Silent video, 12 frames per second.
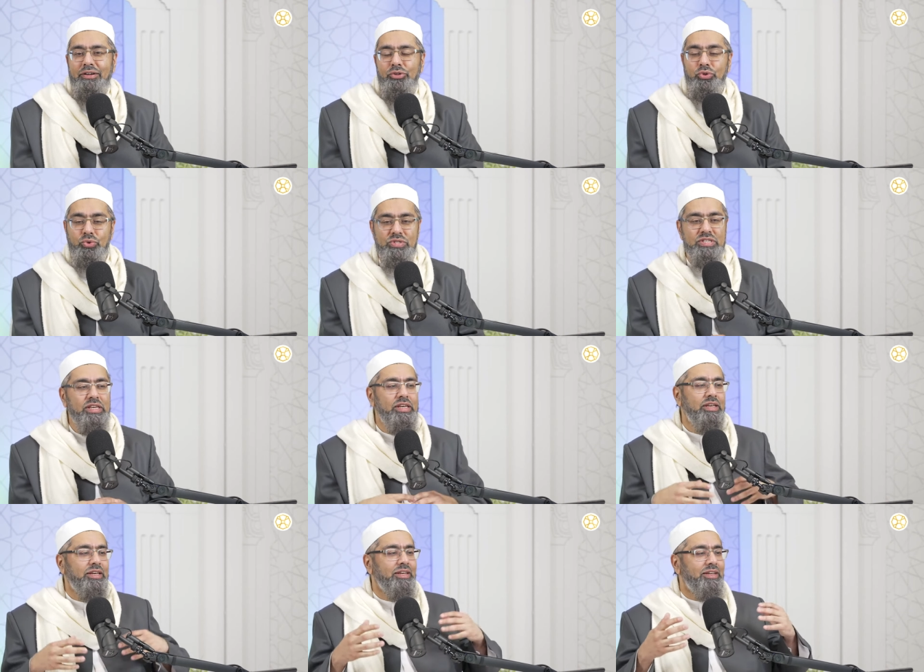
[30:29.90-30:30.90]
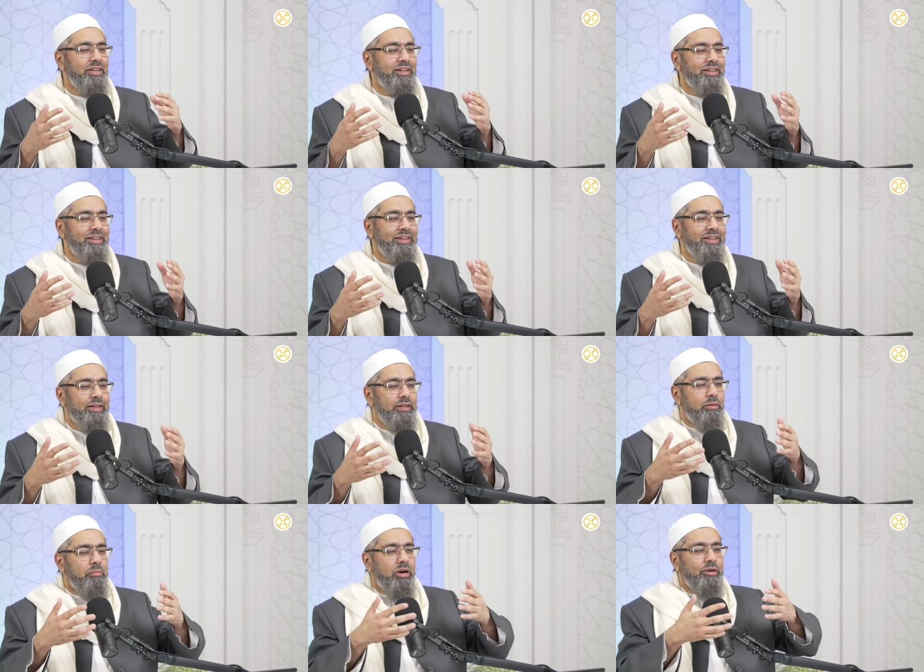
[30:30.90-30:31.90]
You see
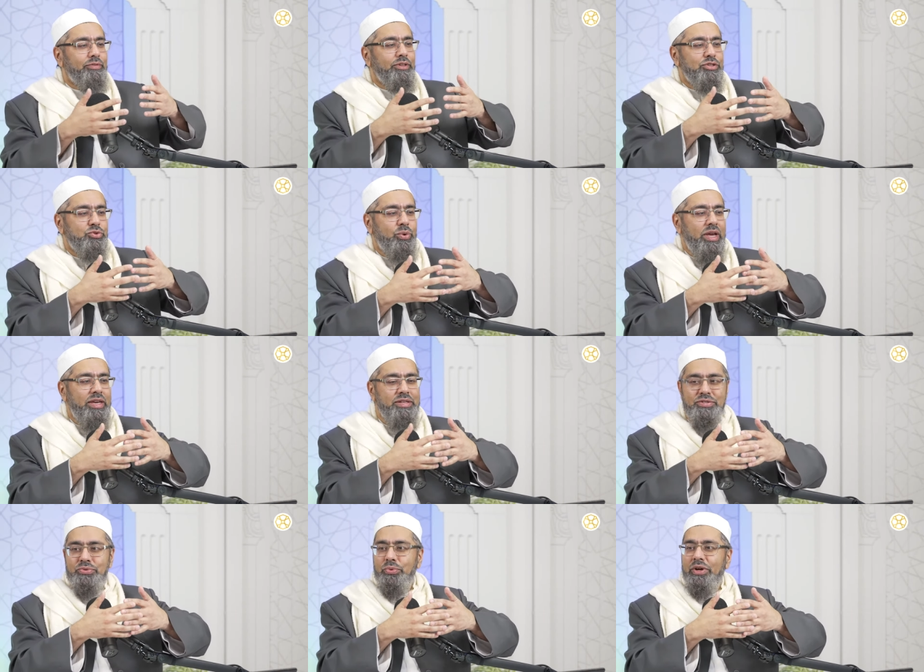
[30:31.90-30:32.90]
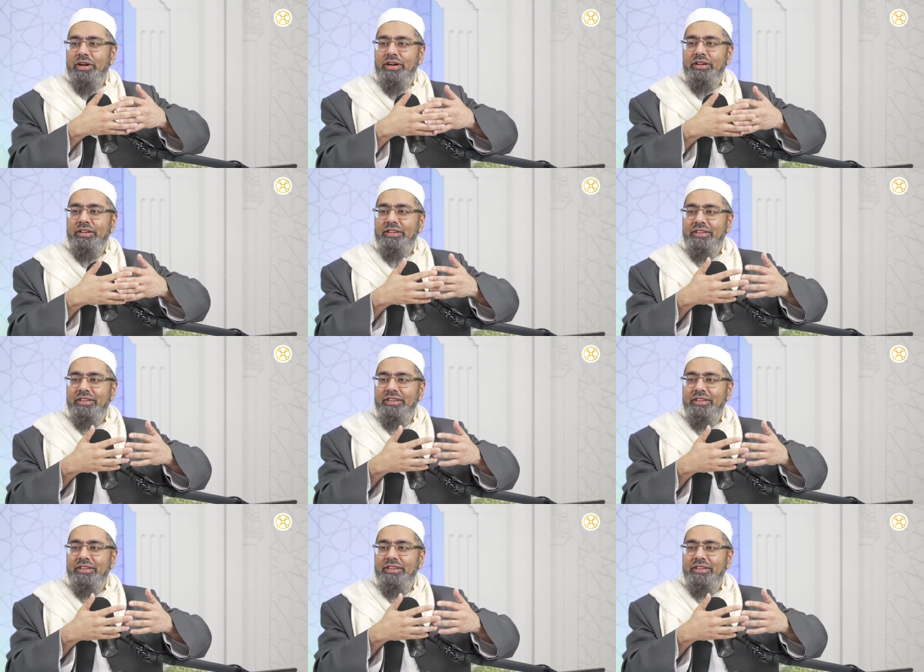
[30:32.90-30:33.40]
the marvelous ways where